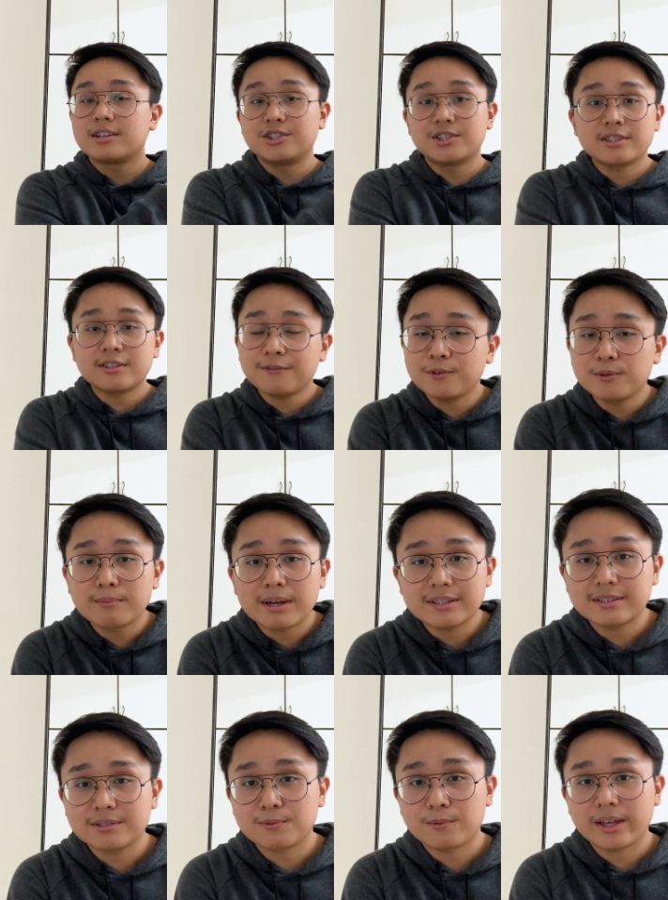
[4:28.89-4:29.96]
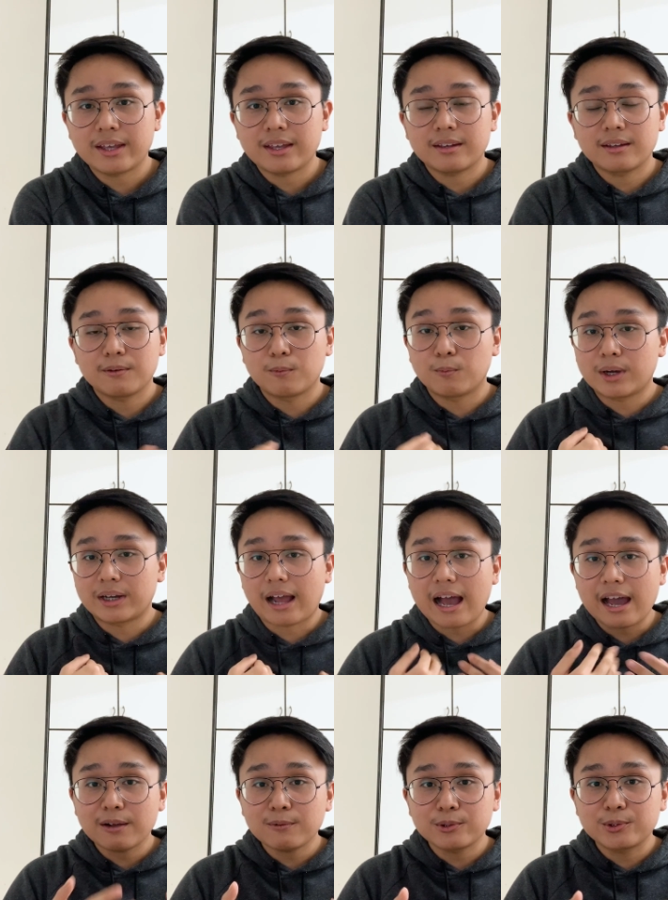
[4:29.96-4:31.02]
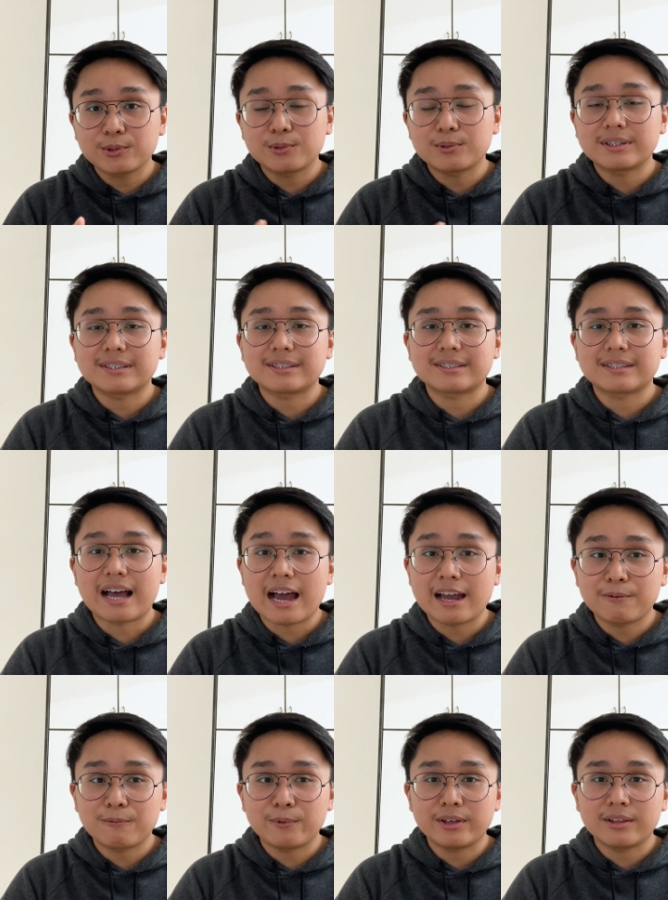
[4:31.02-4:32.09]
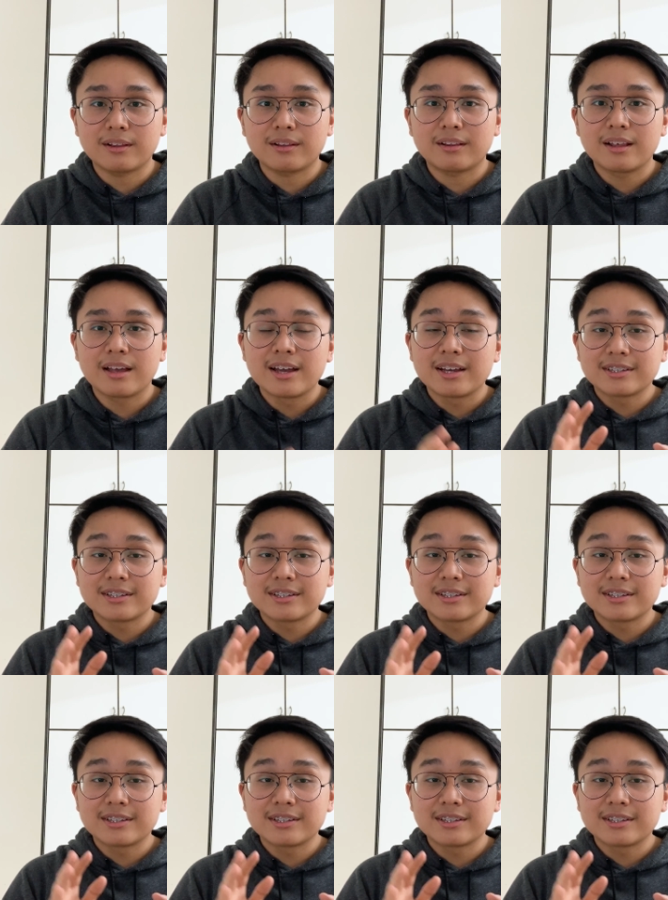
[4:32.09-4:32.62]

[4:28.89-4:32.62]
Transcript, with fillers: just a few months away, what I will do is I will